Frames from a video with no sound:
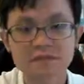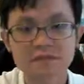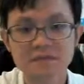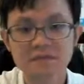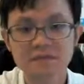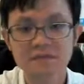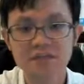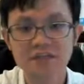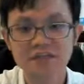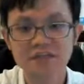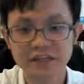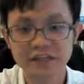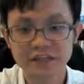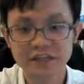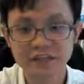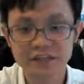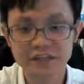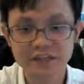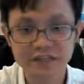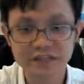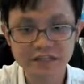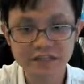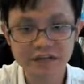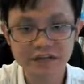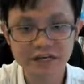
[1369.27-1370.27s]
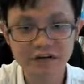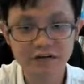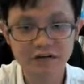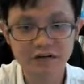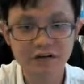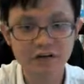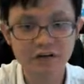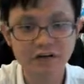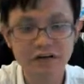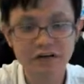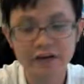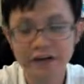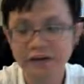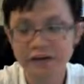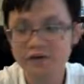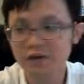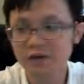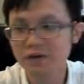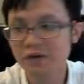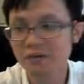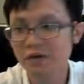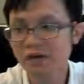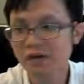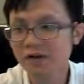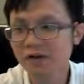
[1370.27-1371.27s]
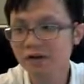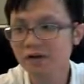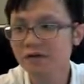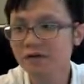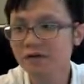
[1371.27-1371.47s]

Reduce alcohol and one more.